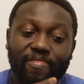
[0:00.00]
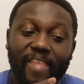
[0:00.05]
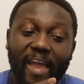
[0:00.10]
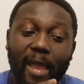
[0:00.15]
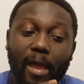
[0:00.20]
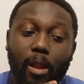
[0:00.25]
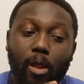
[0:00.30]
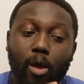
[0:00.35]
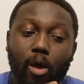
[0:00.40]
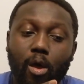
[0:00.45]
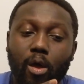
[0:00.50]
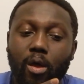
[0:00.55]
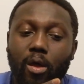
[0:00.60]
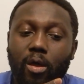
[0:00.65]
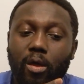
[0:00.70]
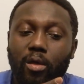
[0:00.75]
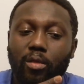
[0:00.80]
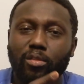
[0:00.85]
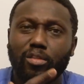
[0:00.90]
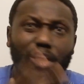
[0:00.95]
that
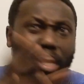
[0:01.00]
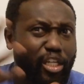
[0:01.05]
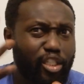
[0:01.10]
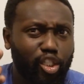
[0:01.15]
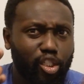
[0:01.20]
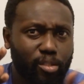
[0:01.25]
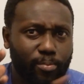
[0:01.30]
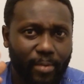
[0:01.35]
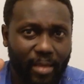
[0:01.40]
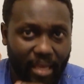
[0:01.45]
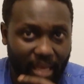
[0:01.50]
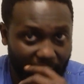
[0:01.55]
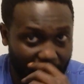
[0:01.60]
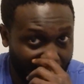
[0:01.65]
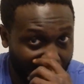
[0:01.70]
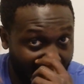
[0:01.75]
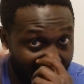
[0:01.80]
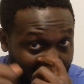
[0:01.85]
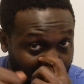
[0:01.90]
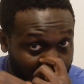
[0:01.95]
touches me,
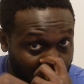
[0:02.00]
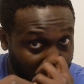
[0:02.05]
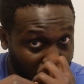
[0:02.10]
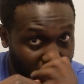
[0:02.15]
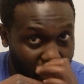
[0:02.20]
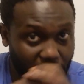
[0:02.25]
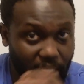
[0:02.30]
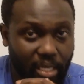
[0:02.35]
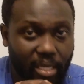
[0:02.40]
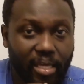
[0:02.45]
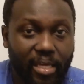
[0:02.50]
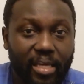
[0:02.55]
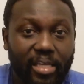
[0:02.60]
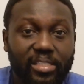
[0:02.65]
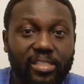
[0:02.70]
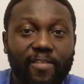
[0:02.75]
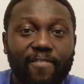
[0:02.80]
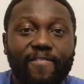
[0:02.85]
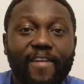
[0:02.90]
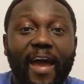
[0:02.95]
actually,
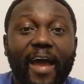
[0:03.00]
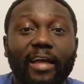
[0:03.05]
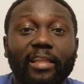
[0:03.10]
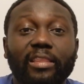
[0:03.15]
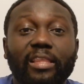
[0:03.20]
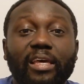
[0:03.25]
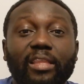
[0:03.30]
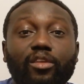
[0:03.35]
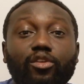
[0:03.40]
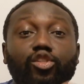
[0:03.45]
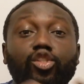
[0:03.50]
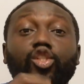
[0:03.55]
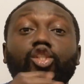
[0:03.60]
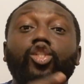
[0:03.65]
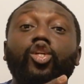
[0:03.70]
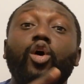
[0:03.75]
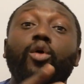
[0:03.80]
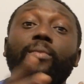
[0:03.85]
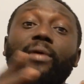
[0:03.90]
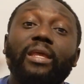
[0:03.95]
is the fact that there's
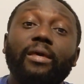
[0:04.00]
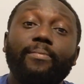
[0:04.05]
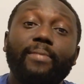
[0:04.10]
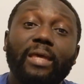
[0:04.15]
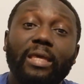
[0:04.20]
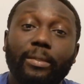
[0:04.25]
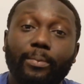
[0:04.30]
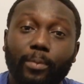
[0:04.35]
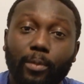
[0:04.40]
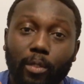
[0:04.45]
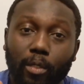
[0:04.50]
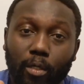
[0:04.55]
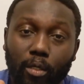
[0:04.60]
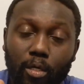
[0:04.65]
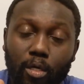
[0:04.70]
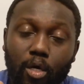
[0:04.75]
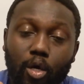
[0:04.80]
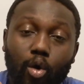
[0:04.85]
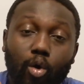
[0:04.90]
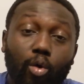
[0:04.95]
so many
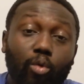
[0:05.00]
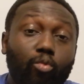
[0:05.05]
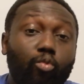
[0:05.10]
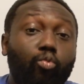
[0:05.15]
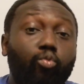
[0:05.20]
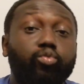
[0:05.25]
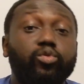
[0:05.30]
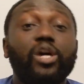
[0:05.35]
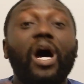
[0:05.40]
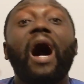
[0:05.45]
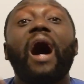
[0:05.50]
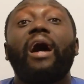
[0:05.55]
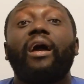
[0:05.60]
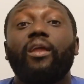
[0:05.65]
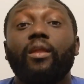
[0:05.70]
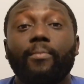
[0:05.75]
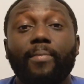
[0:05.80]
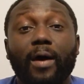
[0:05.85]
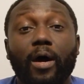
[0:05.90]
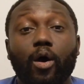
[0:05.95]
people
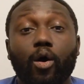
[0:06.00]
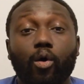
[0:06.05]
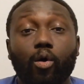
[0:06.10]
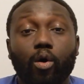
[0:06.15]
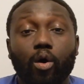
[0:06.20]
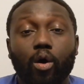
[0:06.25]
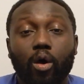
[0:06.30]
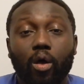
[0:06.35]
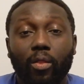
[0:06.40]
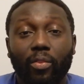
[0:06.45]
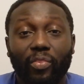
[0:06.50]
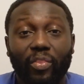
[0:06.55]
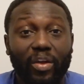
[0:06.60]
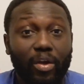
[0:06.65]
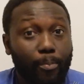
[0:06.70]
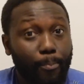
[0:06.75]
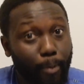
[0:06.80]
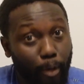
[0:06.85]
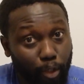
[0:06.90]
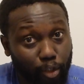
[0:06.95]
talking about
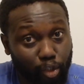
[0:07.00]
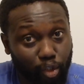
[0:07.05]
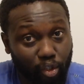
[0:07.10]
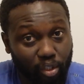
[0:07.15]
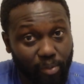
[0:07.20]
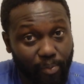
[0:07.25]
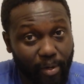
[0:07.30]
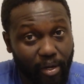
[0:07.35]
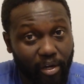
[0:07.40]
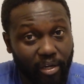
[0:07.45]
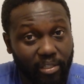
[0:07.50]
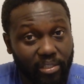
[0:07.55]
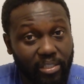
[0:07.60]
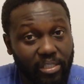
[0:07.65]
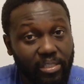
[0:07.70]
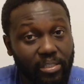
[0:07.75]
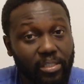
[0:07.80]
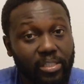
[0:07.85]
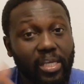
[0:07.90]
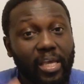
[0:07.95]
their personal
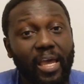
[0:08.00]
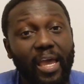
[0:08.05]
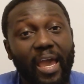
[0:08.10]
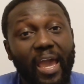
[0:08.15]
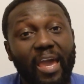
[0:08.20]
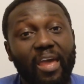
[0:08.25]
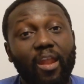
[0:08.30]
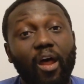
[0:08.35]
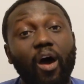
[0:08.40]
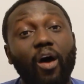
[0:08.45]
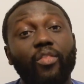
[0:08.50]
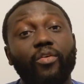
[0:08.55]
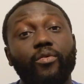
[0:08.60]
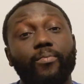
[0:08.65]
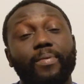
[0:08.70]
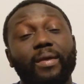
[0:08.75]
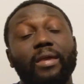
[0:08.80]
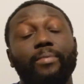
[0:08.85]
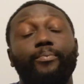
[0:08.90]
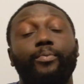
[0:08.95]
experiences and other
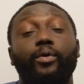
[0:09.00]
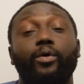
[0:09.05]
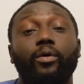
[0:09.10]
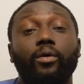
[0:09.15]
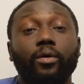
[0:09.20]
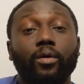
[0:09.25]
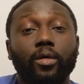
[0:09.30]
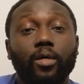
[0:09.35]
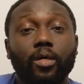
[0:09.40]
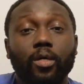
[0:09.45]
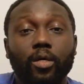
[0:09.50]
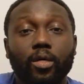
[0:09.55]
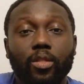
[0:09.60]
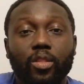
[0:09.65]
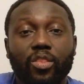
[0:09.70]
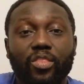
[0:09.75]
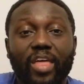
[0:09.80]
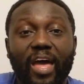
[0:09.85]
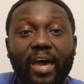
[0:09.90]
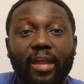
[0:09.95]
people
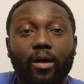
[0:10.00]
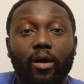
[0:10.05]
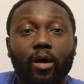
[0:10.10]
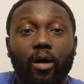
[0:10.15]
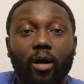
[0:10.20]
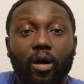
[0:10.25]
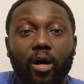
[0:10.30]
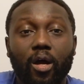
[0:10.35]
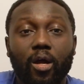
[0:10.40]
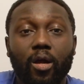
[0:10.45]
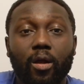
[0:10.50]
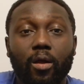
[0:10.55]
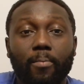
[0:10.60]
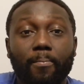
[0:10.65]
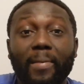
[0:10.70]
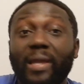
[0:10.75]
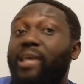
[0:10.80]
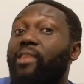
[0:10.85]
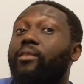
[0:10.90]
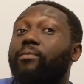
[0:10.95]
that are
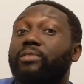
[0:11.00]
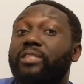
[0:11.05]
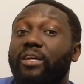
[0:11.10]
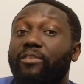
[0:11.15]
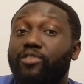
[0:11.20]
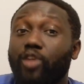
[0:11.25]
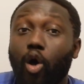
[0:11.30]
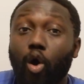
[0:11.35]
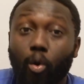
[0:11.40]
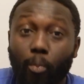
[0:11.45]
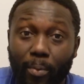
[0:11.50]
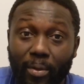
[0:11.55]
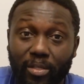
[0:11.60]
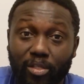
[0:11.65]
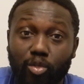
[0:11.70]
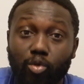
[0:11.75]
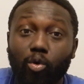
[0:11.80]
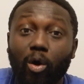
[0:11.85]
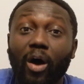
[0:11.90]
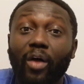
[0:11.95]
making themselves open
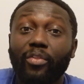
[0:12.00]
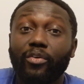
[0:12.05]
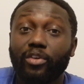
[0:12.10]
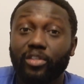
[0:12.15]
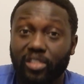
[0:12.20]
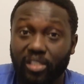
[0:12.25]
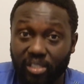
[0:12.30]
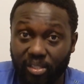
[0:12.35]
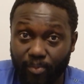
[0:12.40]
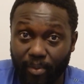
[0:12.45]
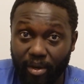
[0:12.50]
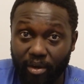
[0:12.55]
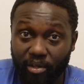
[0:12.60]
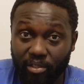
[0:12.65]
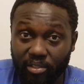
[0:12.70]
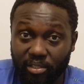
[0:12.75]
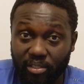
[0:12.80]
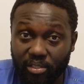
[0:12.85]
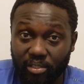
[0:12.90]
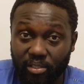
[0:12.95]
to others'
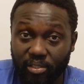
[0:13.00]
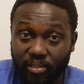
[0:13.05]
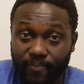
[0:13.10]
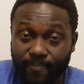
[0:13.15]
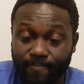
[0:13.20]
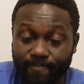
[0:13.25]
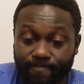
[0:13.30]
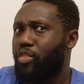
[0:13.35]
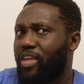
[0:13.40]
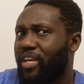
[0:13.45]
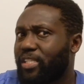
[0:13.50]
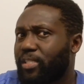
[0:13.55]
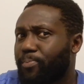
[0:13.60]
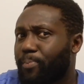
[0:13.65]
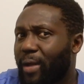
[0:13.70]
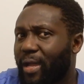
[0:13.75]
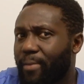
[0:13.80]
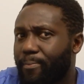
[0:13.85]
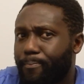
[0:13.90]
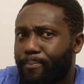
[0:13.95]
experiences. This
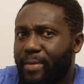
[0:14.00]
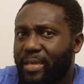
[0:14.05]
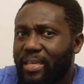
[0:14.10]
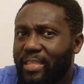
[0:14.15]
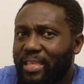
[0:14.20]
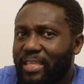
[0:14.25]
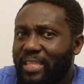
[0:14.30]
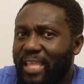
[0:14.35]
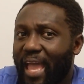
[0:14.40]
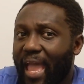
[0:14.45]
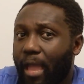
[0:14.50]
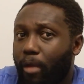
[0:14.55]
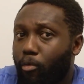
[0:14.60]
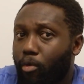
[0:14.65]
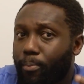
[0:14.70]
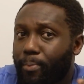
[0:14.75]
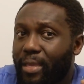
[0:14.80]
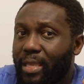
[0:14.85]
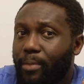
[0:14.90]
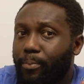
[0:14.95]
might be the day
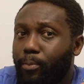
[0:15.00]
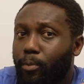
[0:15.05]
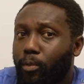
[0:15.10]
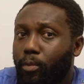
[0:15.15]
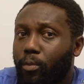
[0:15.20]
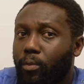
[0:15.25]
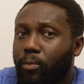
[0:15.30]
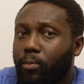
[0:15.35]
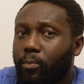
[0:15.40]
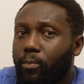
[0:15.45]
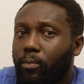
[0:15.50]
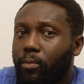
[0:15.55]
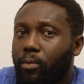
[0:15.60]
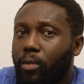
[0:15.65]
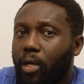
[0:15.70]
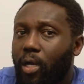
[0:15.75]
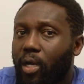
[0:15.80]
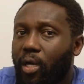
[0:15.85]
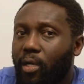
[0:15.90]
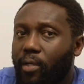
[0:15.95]
where people
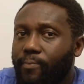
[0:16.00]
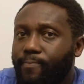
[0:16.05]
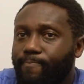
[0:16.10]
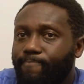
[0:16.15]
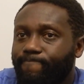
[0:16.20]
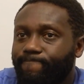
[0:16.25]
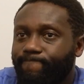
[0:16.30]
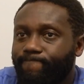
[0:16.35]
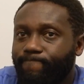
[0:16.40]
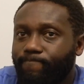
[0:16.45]
um,